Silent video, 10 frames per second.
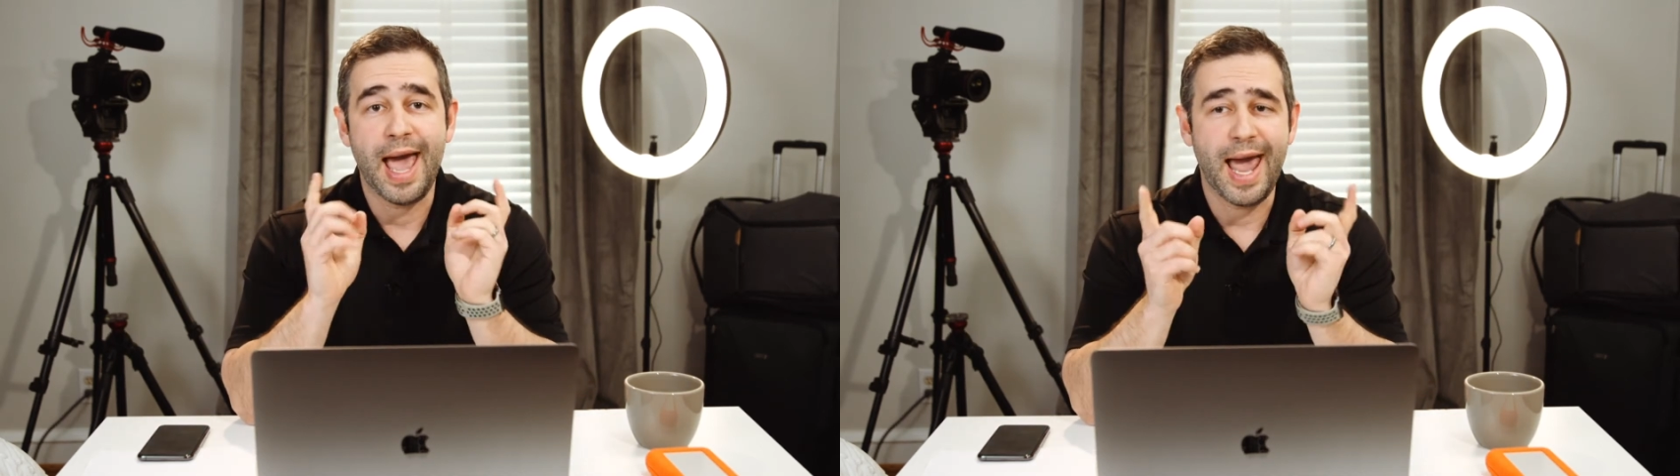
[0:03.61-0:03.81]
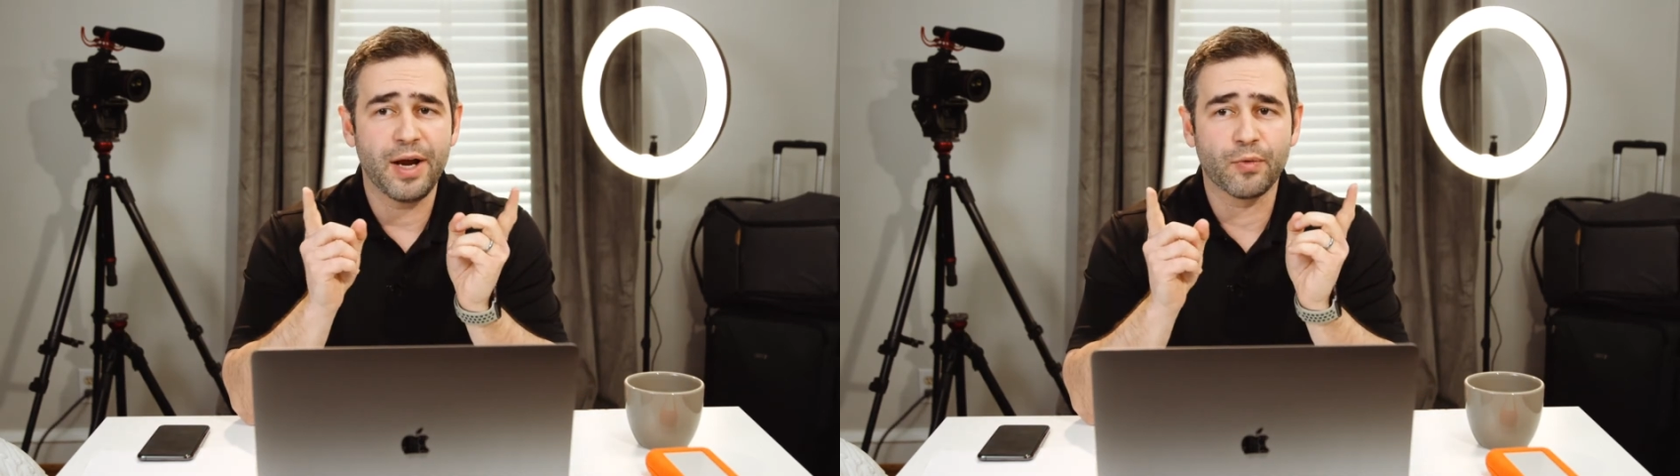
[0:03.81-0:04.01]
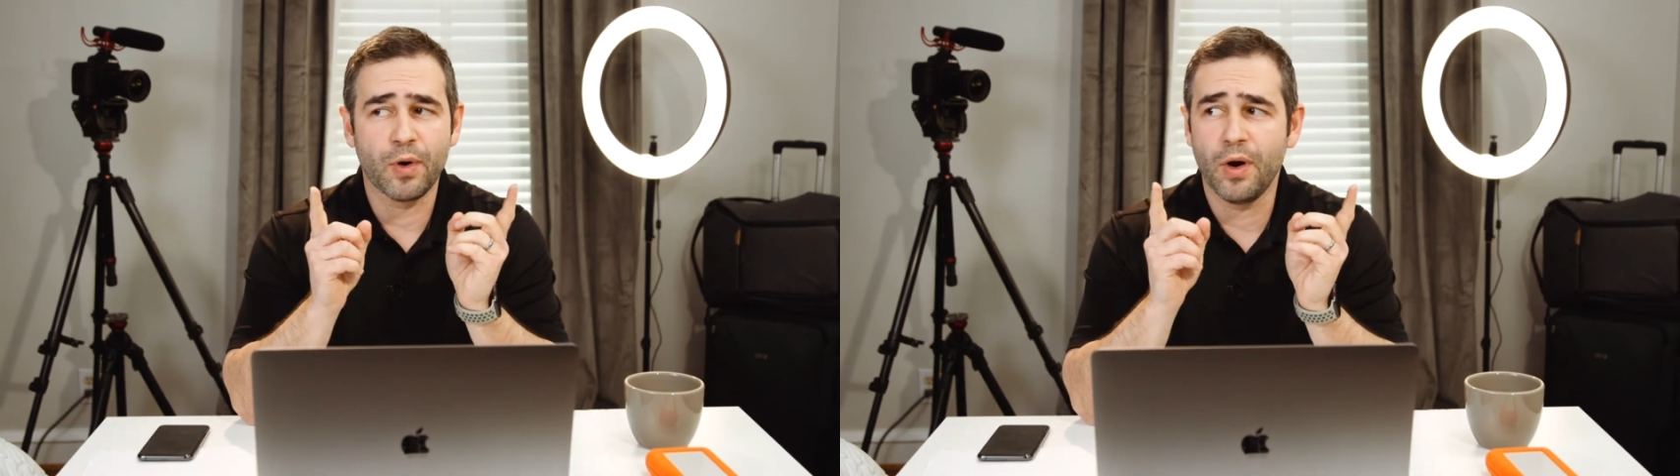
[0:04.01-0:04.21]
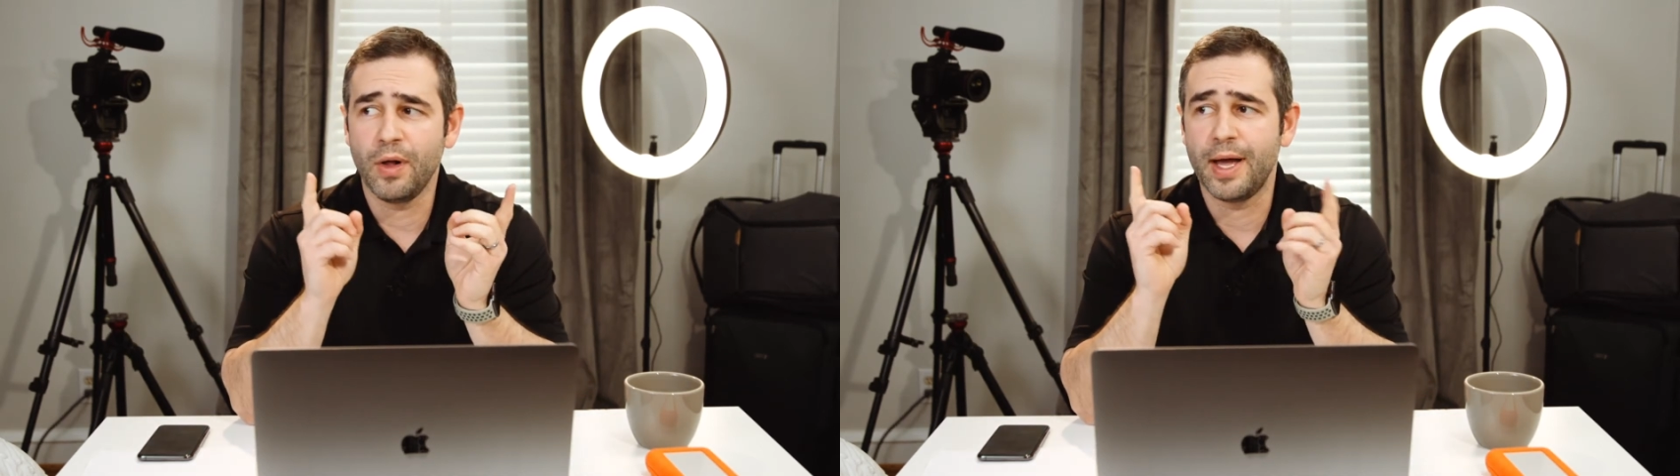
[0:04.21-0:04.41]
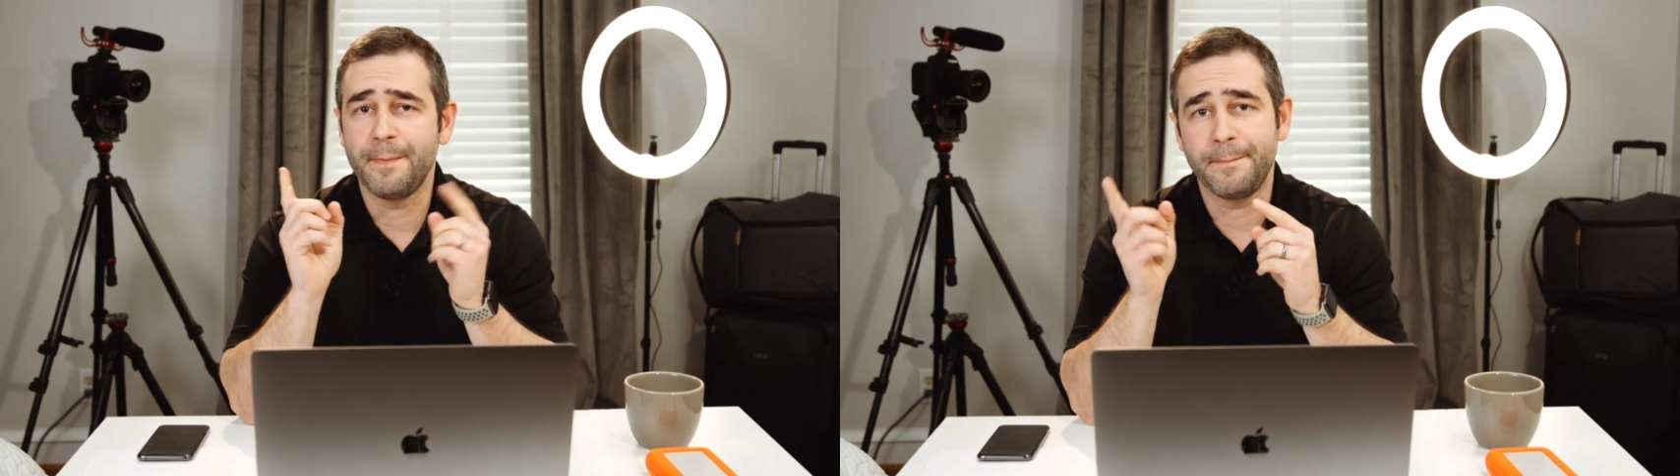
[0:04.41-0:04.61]

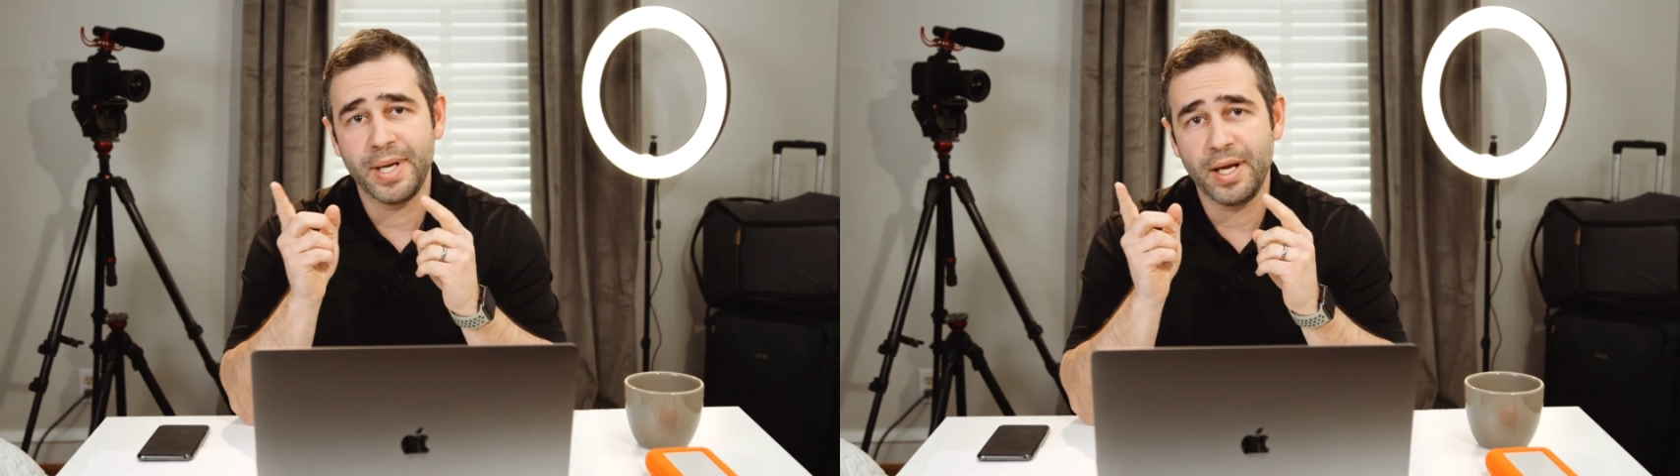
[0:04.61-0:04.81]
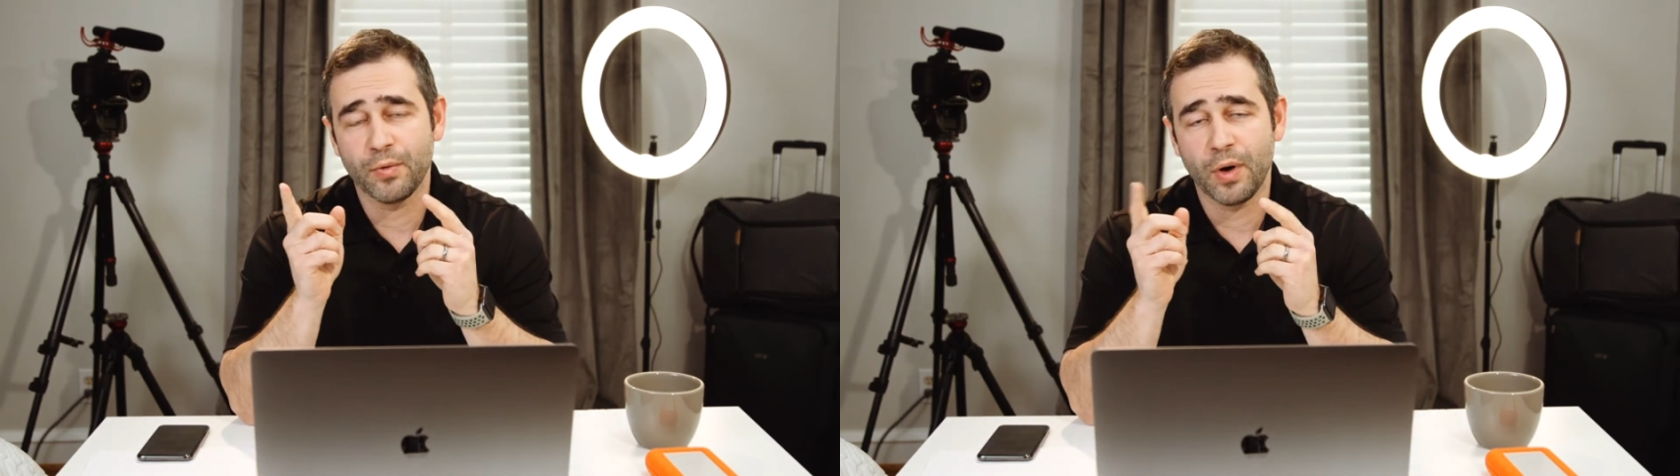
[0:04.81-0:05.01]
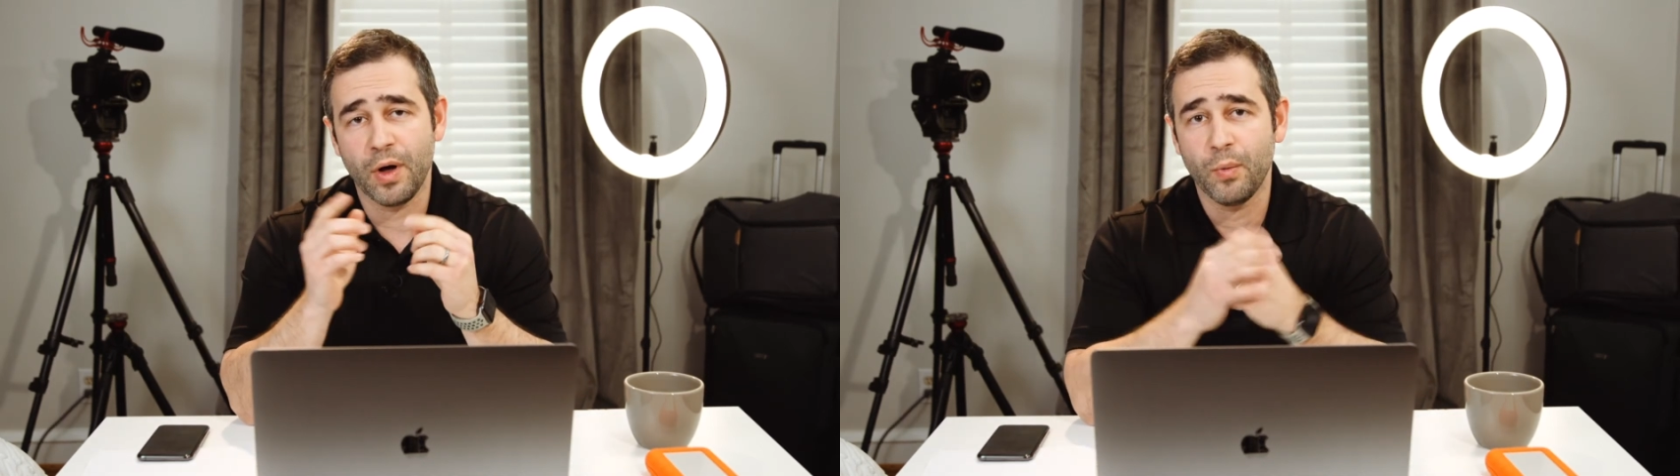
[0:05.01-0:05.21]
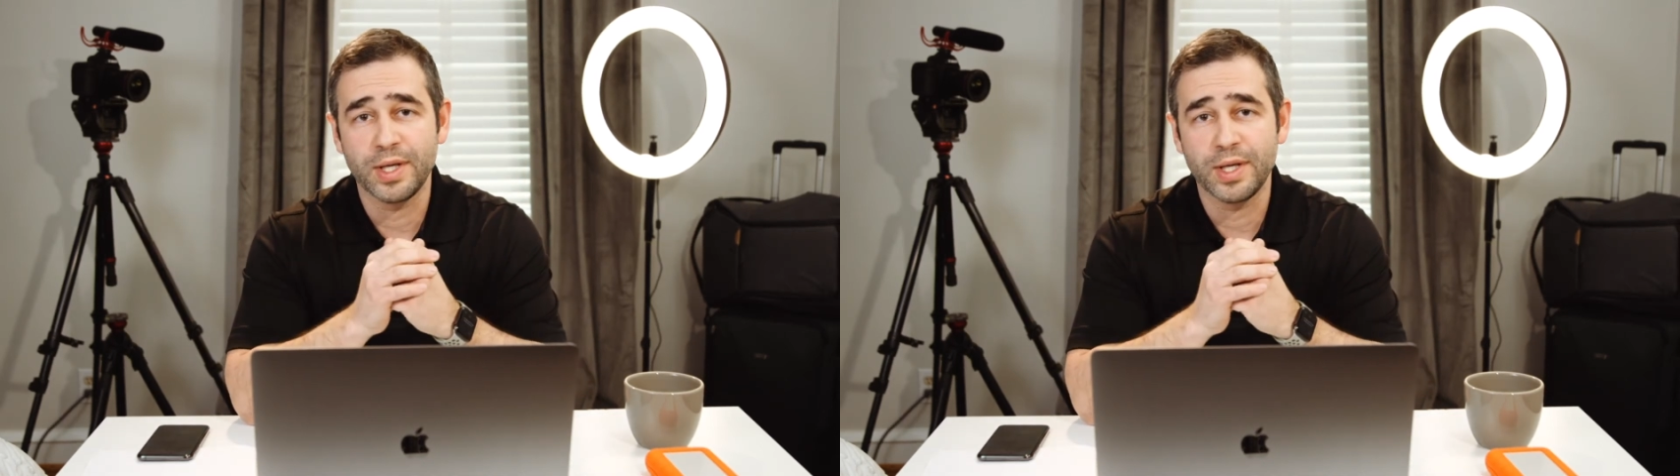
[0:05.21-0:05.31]
A-roll and B-roll,